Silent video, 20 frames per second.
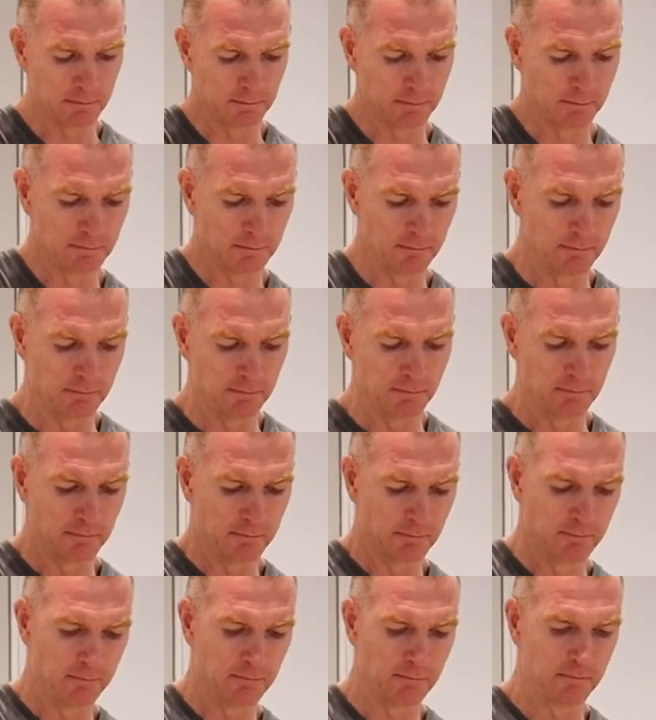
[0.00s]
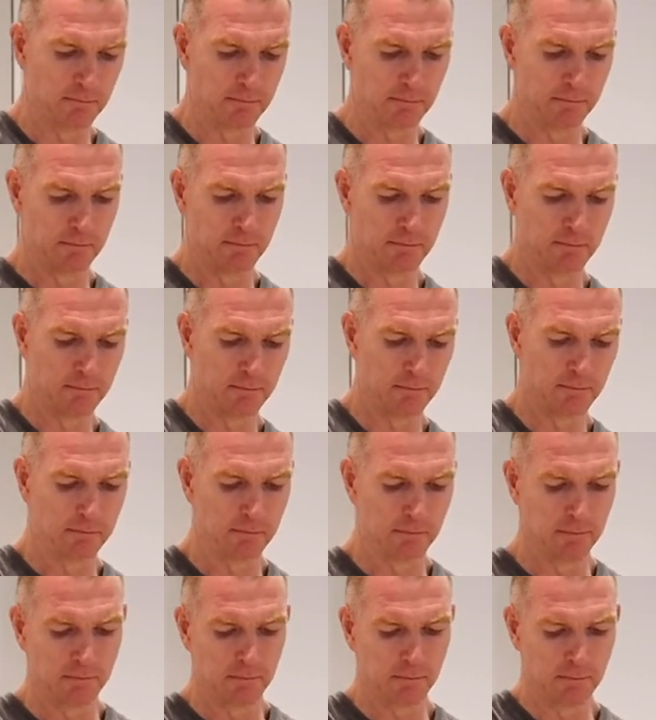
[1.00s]

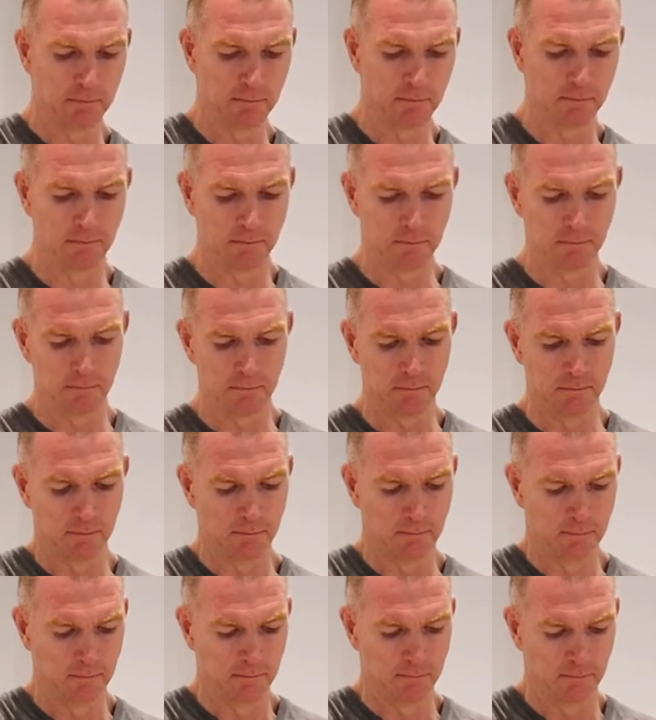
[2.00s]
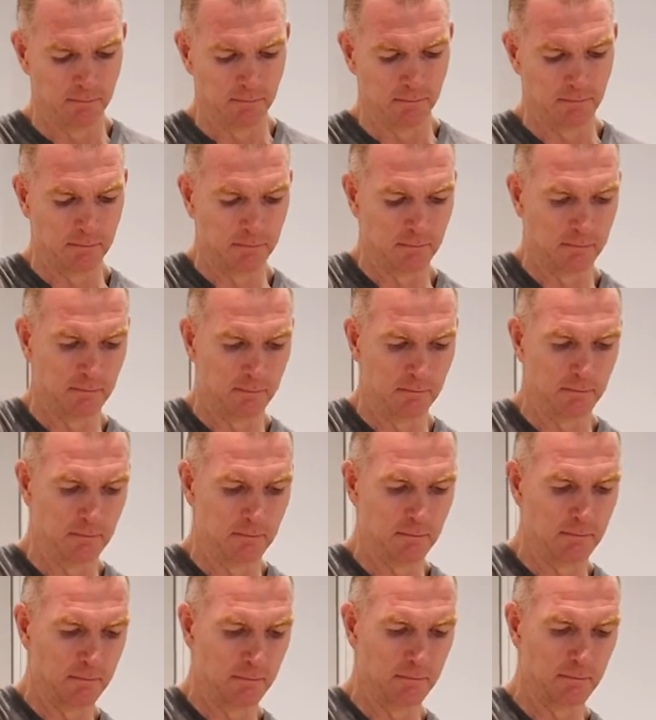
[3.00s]

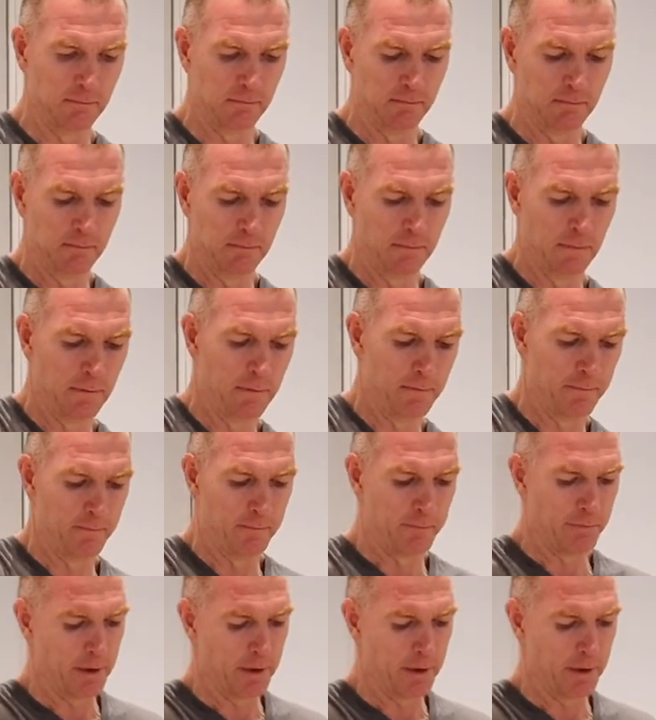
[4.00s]
Nobody speaks.